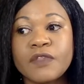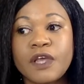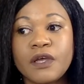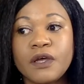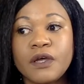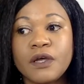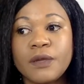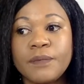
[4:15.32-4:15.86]

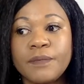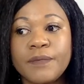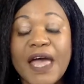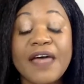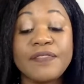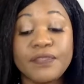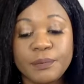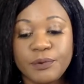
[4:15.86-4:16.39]
um,
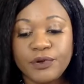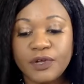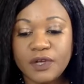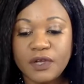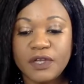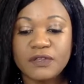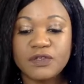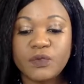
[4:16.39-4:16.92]
and the book
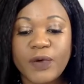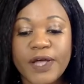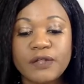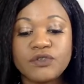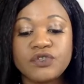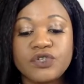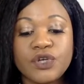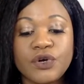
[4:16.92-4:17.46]
as well.
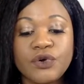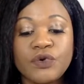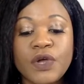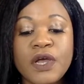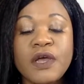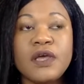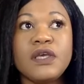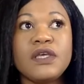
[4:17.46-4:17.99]
So
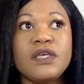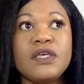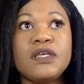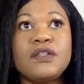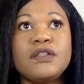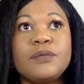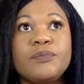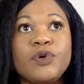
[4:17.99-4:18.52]

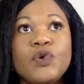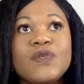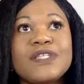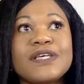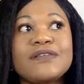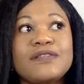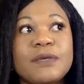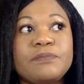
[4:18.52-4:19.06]
it, the book was
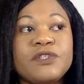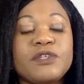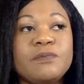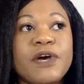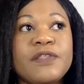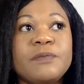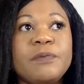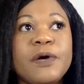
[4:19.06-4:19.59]
accepted
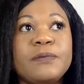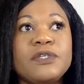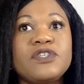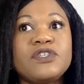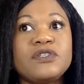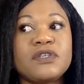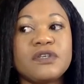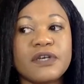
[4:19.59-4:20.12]
by the
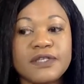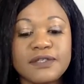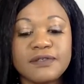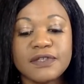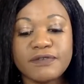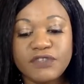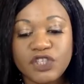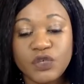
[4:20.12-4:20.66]
publishers in
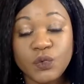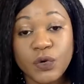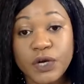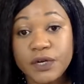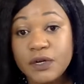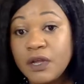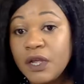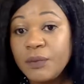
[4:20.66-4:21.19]

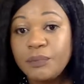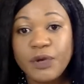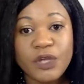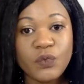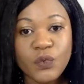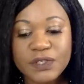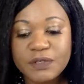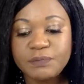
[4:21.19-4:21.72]
1971, but
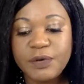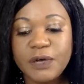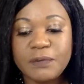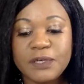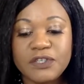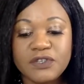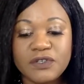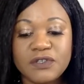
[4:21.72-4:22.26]
it wasn't
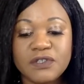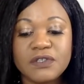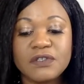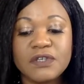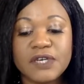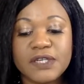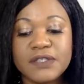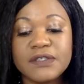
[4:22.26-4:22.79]
published until
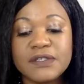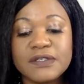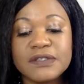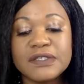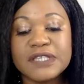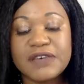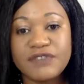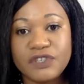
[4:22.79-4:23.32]

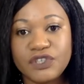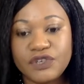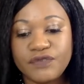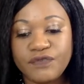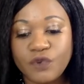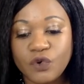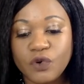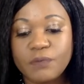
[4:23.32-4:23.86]

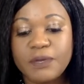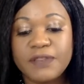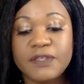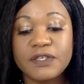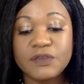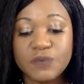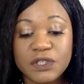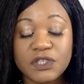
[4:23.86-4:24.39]
1974. But
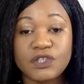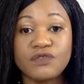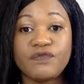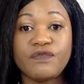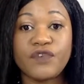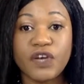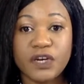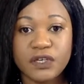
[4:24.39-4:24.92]
this was
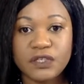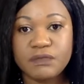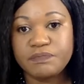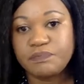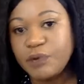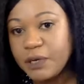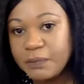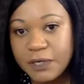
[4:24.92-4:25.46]
his
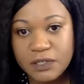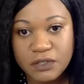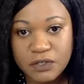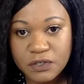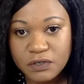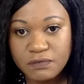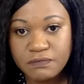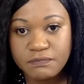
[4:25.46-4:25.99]
first
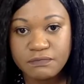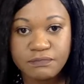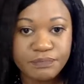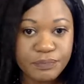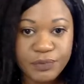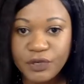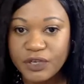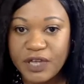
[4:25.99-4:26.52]
published
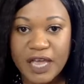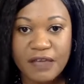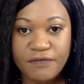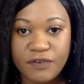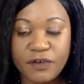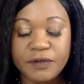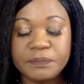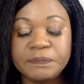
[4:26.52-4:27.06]
book
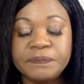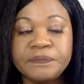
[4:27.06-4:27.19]
ever